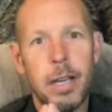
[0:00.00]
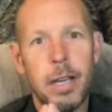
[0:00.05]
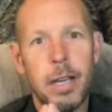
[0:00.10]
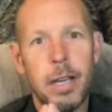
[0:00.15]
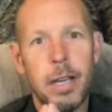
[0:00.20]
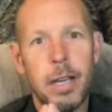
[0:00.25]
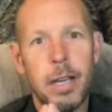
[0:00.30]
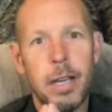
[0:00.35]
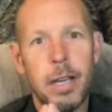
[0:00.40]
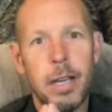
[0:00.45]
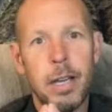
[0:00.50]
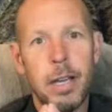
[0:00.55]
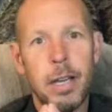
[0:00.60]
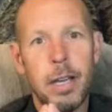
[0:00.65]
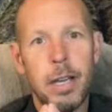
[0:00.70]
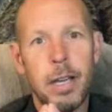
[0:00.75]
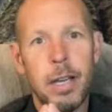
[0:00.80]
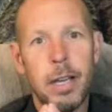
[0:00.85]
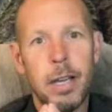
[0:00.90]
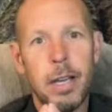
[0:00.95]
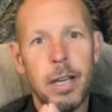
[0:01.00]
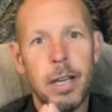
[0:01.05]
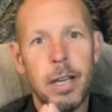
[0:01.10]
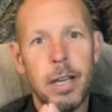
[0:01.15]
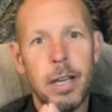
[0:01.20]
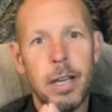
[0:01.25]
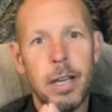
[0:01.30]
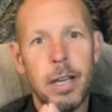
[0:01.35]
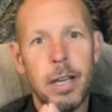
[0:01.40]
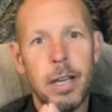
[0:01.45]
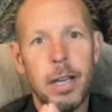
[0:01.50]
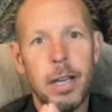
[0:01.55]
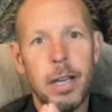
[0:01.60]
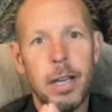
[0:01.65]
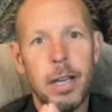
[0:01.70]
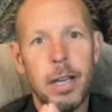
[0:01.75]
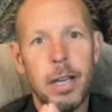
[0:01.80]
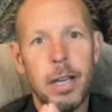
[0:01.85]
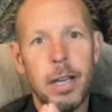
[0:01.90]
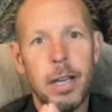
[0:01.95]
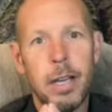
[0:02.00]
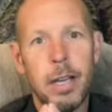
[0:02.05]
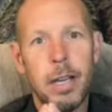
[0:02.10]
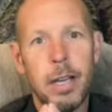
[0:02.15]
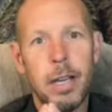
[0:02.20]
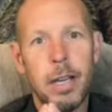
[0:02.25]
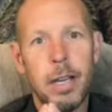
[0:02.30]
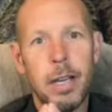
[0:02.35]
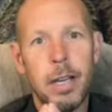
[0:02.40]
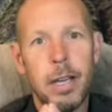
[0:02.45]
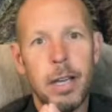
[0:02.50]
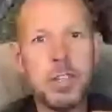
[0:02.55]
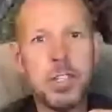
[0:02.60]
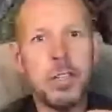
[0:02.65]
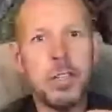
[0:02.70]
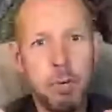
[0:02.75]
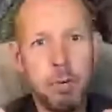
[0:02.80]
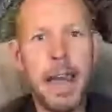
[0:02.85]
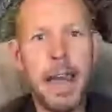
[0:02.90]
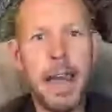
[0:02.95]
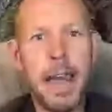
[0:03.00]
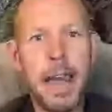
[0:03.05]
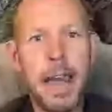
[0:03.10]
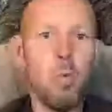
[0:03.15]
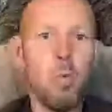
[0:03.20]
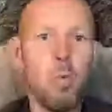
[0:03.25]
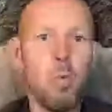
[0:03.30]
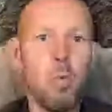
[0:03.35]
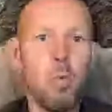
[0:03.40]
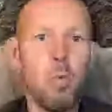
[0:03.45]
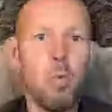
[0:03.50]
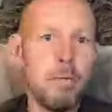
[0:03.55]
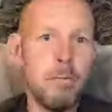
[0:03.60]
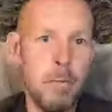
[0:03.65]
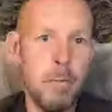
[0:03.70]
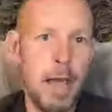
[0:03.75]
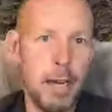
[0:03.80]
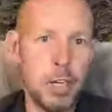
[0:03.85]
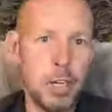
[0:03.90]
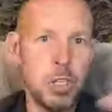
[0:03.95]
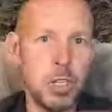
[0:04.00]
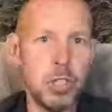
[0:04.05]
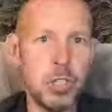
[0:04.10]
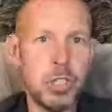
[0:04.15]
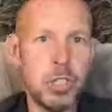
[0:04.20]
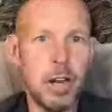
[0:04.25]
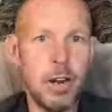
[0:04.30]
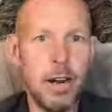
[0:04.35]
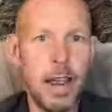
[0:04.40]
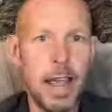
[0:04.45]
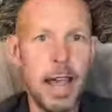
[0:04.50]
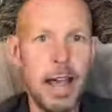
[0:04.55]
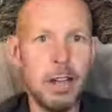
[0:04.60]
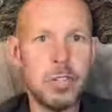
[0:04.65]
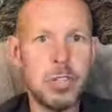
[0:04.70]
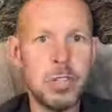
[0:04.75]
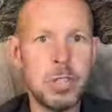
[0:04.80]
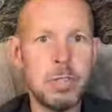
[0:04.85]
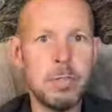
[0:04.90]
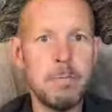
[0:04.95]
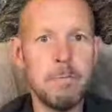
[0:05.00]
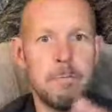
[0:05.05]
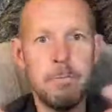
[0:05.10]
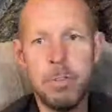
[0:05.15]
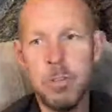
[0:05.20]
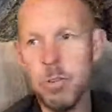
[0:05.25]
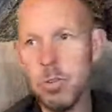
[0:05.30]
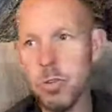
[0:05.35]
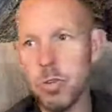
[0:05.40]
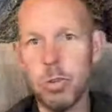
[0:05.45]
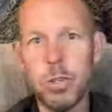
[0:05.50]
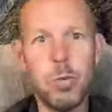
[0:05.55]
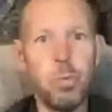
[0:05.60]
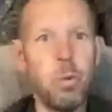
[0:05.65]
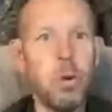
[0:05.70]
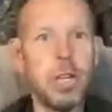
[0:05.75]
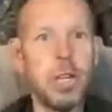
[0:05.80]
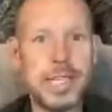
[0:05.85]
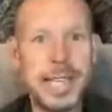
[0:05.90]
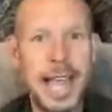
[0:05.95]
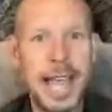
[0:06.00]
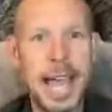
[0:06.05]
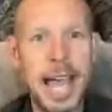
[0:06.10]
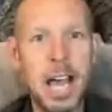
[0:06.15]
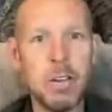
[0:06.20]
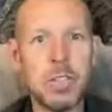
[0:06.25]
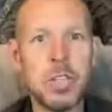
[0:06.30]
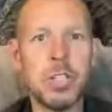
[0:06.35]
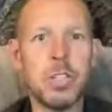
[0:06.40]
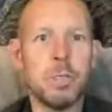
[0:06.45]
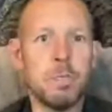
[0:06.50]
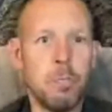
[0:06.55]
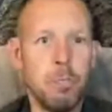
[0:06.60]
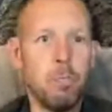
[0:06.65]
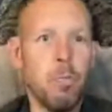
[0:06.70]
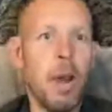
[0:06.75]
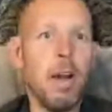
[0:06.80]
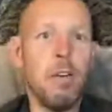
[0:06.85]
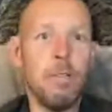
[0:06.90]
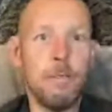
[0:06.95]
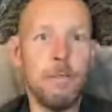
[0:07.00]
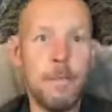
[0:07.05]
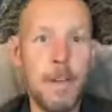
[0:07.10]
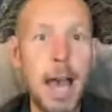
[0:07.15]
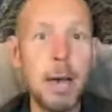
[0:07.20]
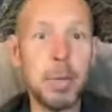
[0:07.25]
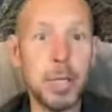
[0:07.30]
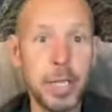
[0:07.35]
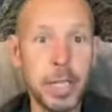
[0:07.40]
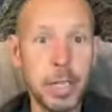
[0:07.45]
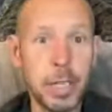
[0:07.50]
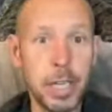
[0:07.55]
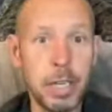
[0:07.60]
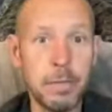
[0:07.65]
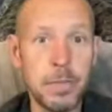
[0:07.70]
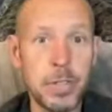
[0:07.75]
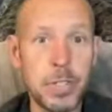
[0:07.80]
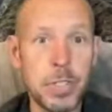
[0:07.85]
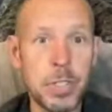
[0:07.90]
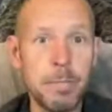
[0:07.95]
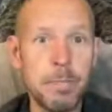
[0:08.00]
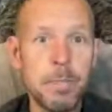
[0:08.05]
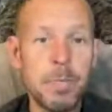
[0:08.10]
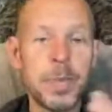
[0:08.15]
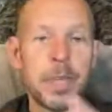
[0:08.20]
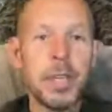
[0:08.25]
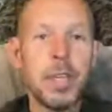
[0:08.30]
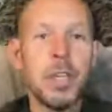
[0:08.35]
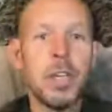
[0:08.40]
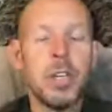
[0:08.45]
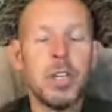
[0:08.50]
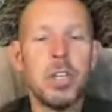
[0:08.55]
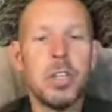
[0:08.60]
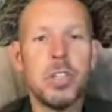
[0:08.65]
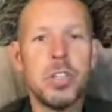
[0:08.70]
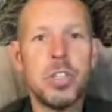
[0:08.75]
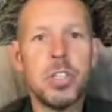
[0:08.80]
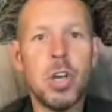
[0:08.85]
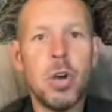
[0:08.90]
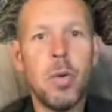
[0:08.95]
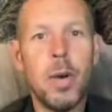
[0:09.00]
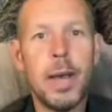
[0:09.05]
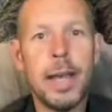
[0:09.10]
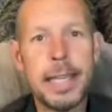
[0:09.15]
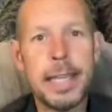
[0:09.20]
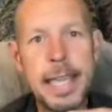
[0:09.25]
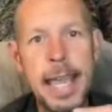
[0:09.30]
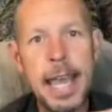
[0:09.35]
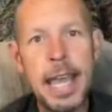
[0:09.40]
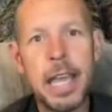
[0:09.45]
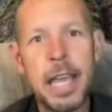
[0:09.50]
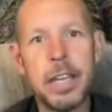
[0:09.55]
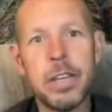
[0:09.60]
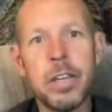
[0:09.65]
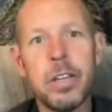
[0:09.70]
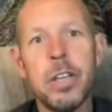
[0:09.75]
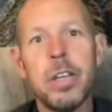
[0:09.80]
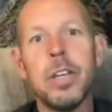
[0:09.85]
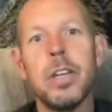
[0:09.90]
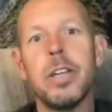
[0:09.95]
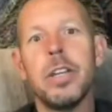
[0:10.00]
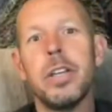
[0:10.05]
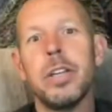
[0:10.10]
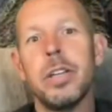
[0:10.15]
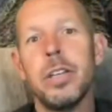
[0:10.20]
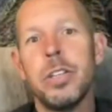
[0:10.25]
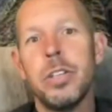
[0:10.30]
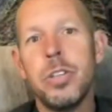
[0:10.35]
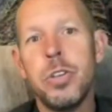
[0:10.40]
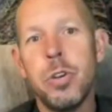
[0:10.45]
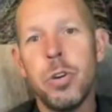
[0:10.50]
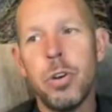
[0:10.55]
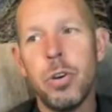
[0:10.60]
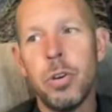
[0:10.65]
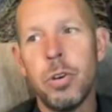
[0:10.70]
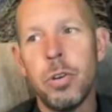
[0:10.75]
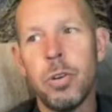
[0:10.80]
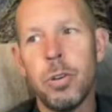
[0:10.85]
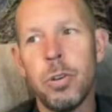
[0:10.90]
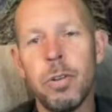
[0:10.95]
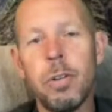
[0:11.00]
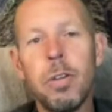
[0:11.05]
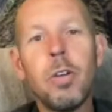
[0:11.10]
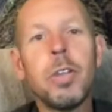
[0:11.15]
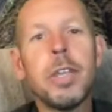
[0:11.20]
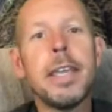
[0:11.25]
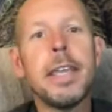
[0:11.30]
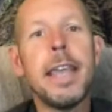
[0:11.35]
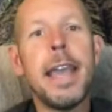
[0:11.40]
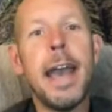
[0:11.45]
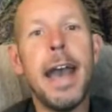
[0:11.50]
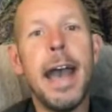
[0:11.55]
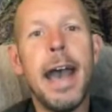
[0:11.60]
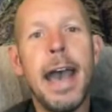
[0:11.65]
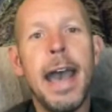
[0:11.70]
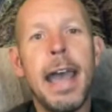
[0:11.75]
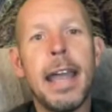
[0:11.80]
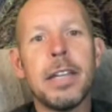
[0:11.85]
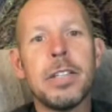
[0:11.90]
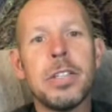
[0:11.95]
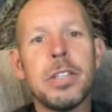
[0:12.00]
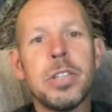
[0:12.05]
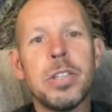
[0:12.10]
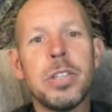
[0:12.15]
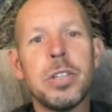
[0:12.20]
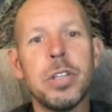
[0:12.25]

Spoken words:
it's basically the expression of how one manages their house. And usually, what is a house? It's where a family lives. So again, you're looking at